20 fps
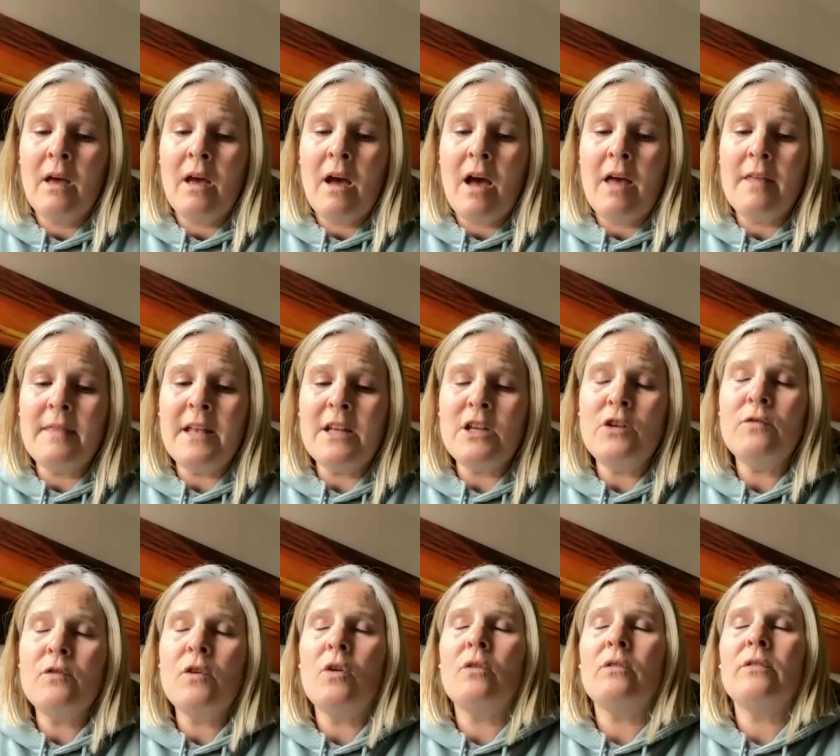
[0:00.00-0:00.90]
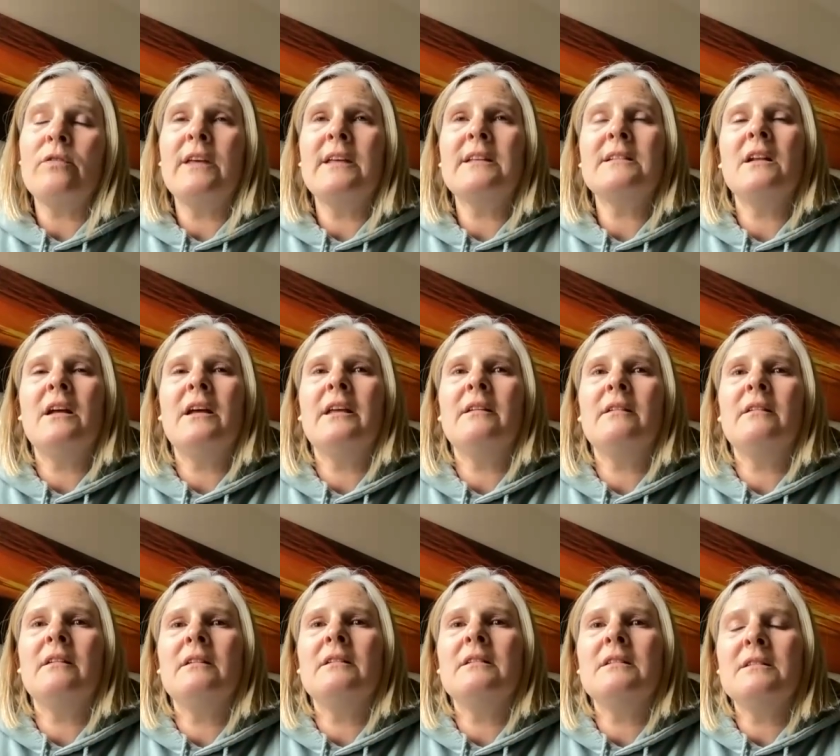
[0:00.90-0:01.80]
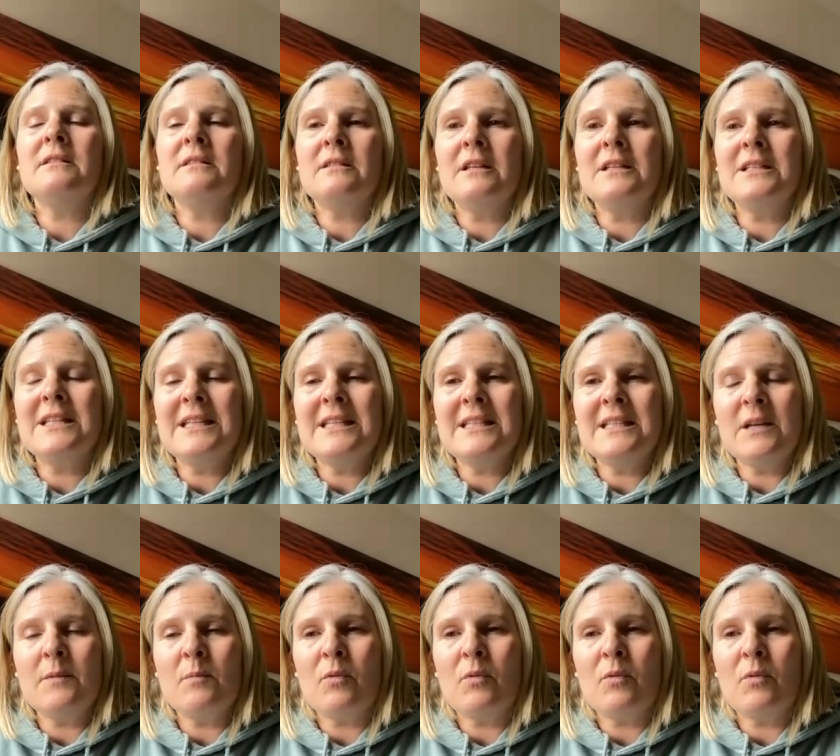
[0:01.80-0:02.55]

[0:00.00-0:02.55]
And then you've got things like the Disney